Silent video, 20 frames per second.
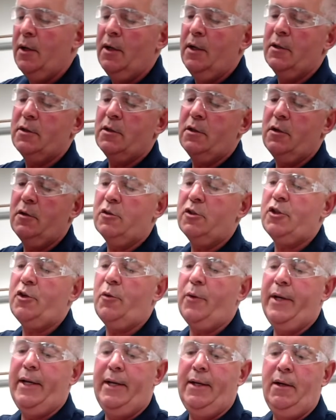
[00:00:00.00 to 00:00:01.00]
This little
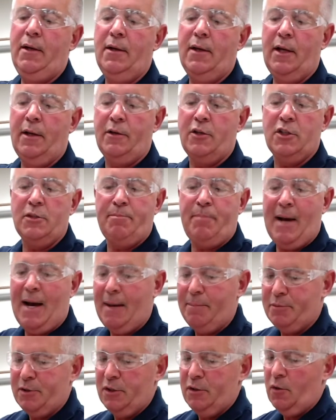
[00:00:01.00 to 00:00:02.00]
screen, it just
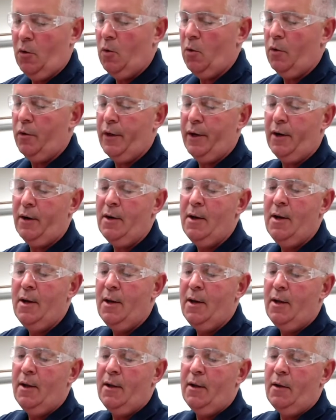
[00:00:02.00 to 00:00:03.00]
pops in the hole there.
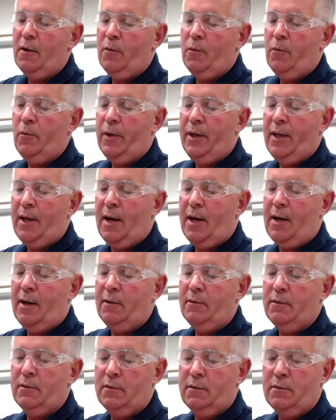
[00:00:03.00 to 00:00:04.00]
We
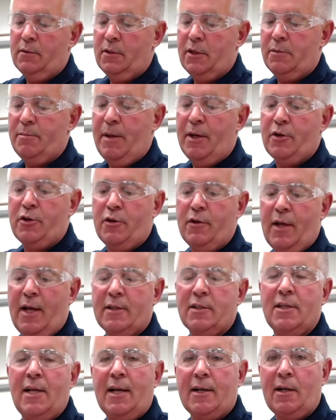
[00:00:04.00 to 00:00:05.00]
just make sure
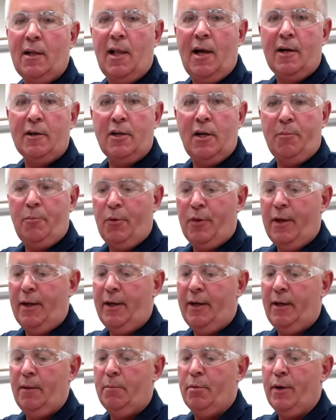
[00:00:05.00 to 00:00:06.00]
that's not clogged up with any
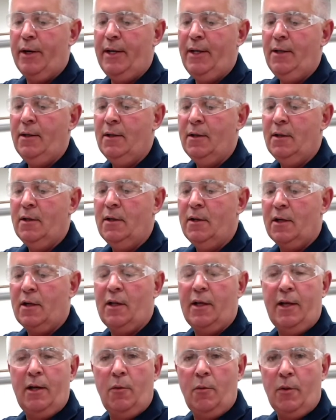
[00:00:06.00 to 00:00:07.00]
debris.
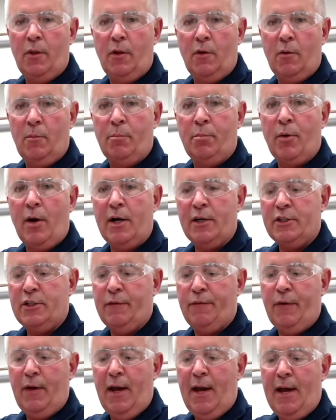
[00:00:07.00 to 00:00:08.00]
Clean it with a little brush
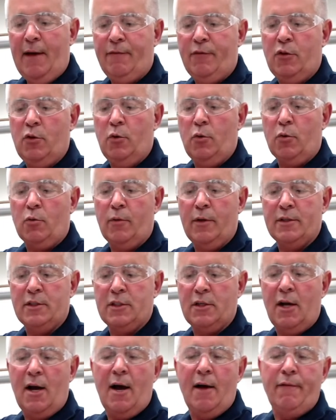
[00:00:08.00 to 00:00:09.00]
if you have to, or rinse it
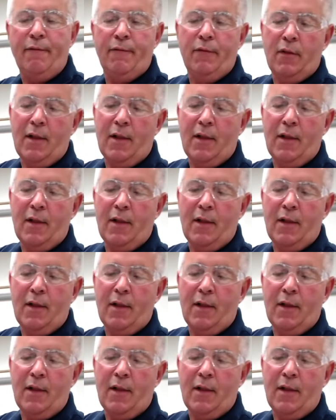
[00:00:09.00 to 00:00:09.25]
off.